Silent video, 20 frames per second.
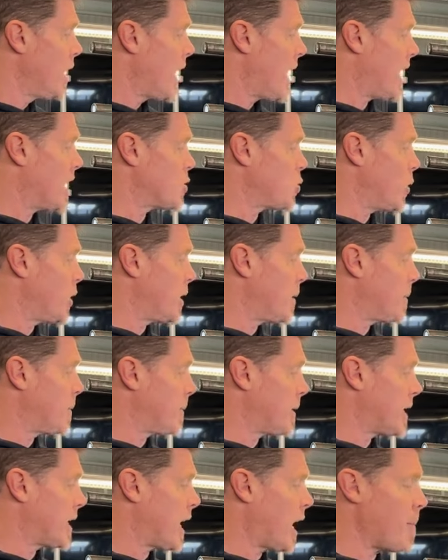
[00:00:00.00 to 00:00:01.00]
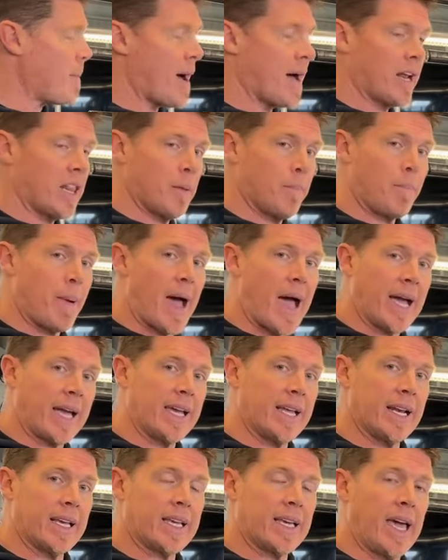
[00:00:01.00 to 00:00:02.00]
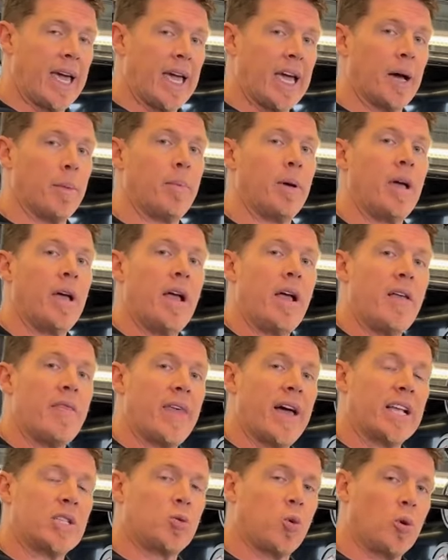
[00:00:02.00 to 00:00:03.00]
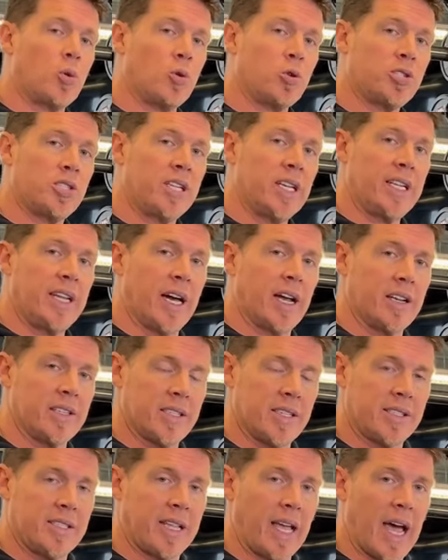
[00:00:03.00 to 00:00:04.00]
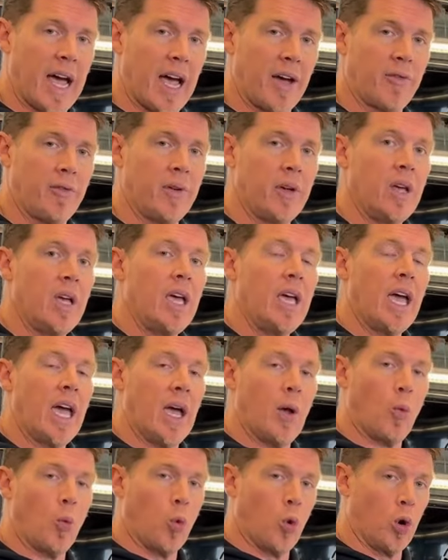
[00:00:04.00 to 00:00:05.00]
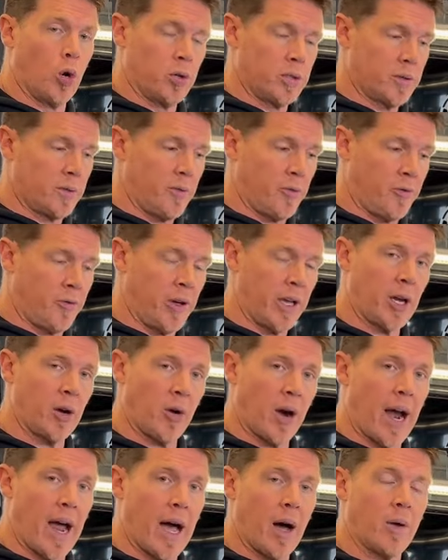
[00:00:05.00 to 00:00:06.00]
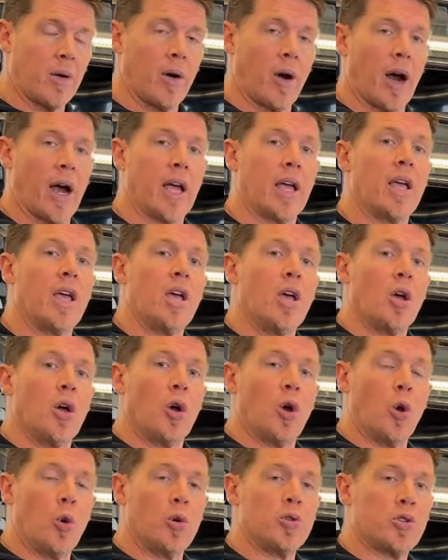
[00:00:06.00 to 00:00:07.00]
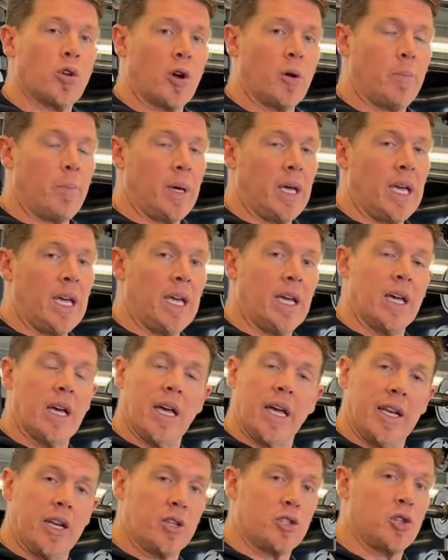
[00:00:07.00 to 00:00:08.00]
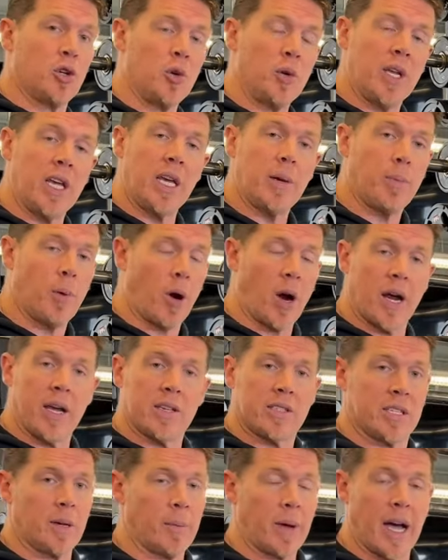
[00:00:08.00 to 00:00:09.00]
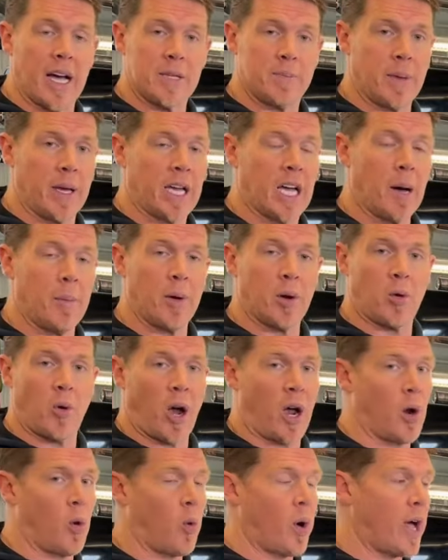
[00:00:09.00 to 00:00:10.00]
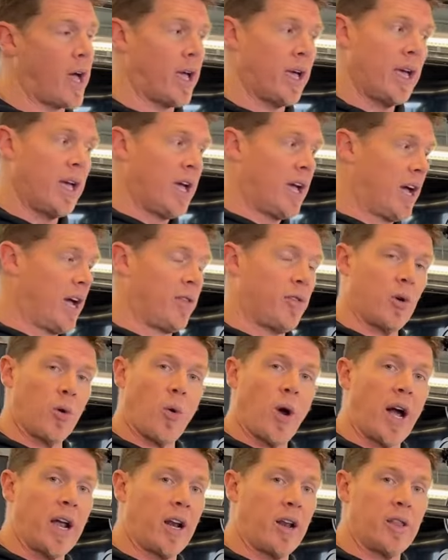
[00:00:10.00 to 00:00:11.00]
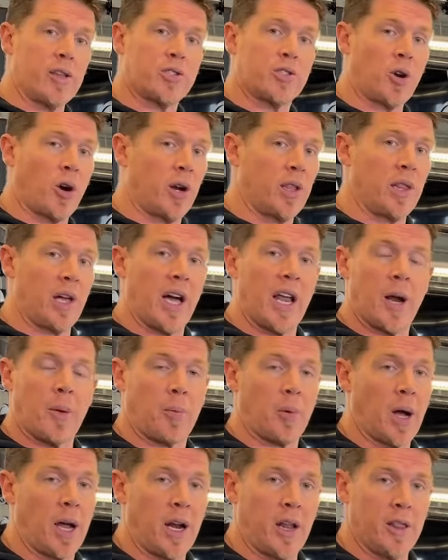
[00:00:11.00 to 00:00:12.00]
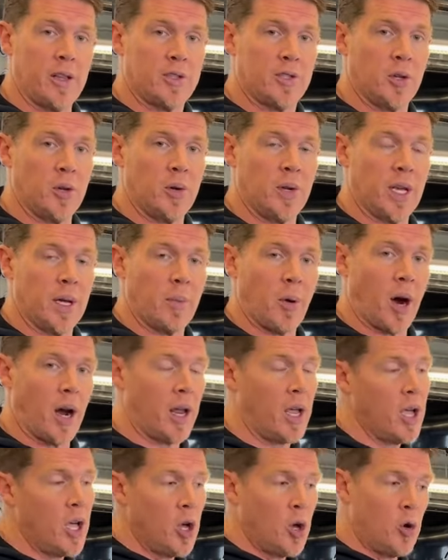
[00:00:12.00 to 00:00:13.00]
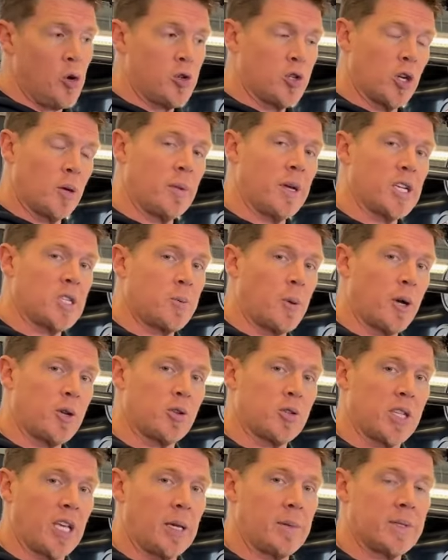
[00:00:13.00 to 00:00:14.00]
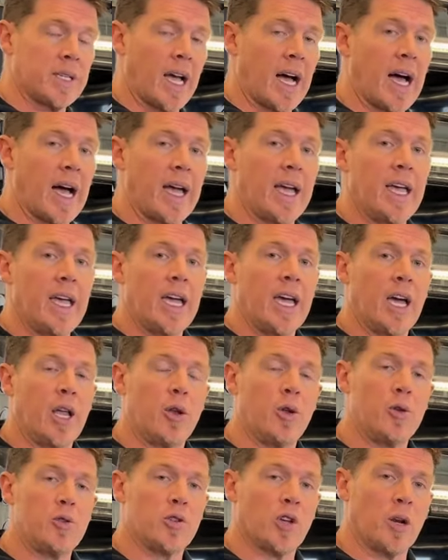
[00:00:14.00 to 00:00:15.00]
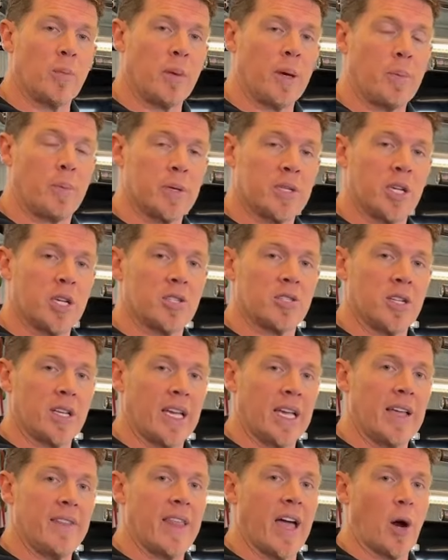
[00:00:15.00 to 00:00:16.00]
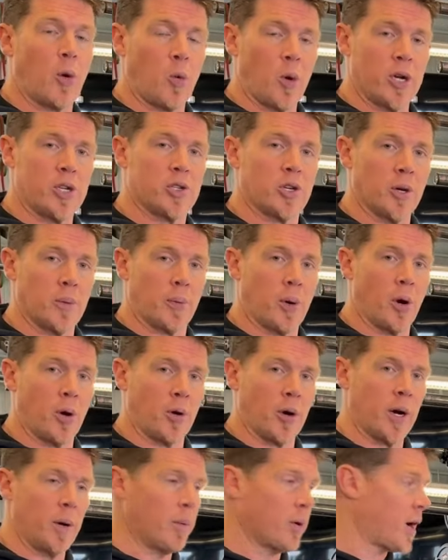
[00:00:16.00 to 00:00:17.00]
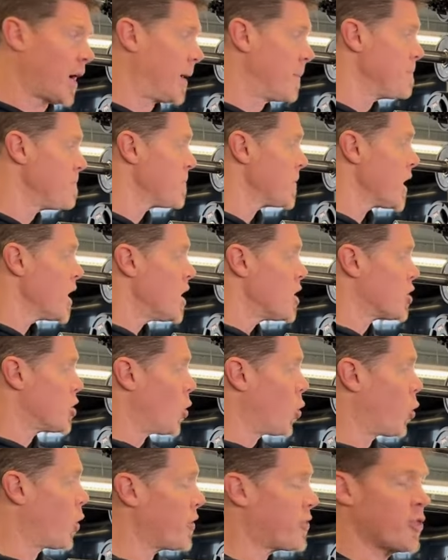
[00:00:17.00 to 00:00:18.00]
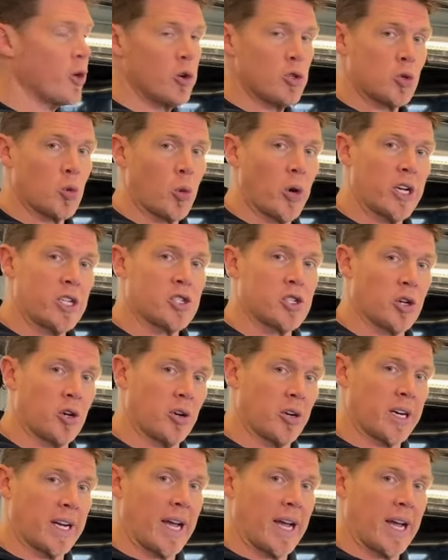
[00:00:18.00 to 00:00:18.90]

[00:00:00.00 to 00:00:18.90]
as we come out of the back end of camp, that's when we'll sit down as a staff and we'll figure out, all right, who is gonna be in the 2 deep, all right? Some guys may come in right away and they're right into the starting lineup, right into the 2 deep, all right? Who's gonna be a special teams guy and who's gonna be potentially in that redshirt program, okay? So with those redshirt